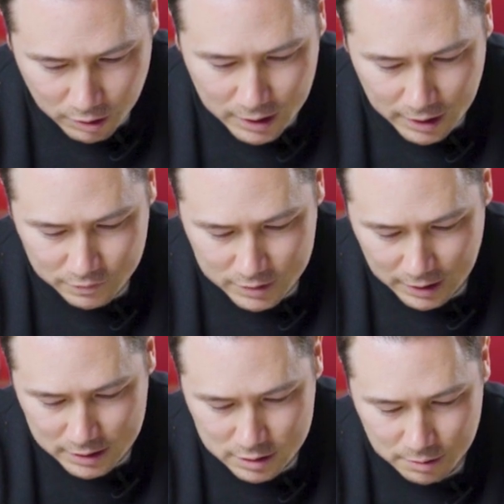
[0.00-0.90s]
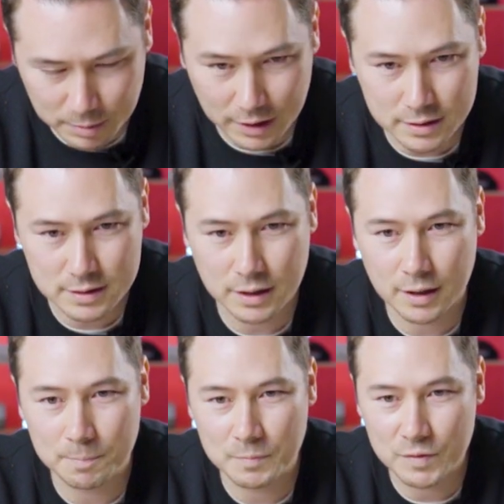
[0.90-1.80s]
one I have to ask about
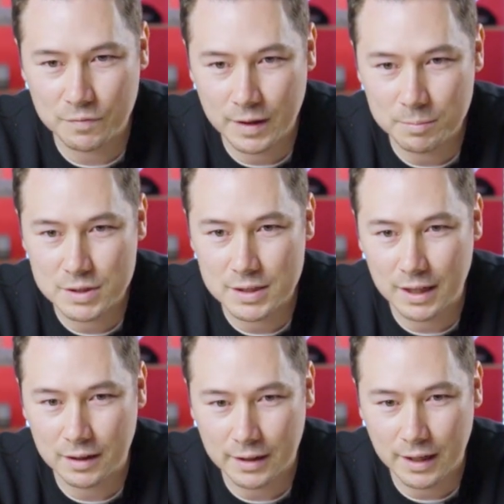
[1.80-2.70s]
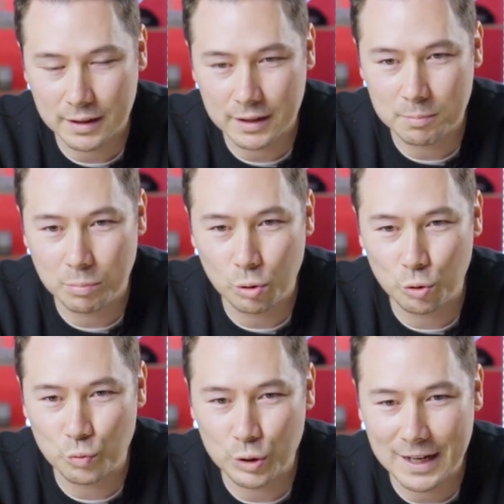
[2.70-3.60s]
um, the famous Alec, Alec
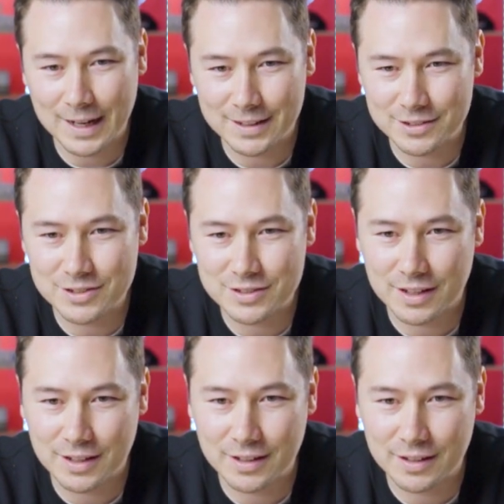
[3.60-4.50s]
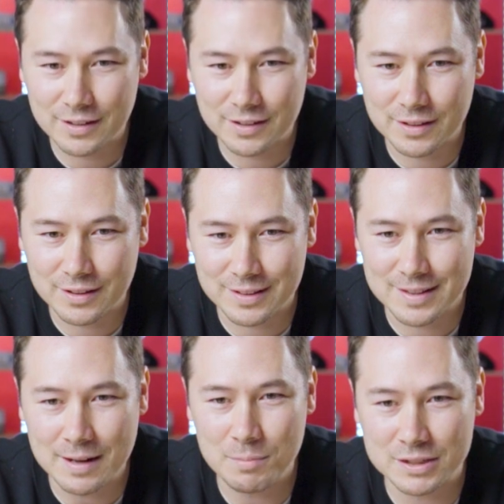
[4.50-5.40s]
Baldwin ads. Uh,
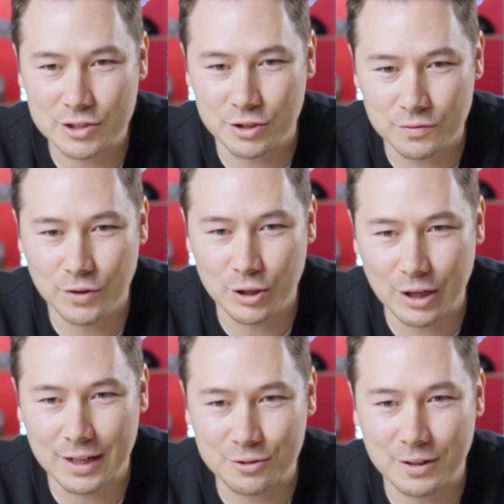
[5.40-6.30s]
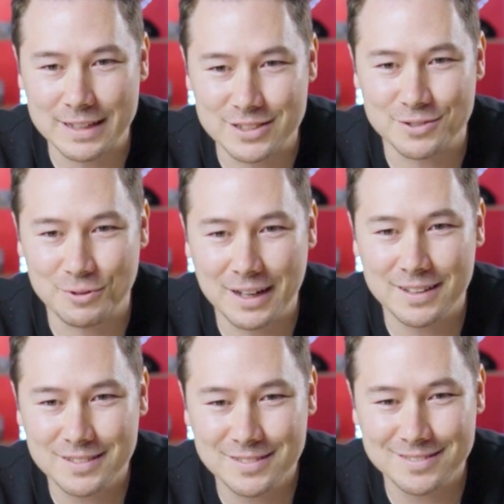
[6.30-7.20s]
they must convert like crazy, right?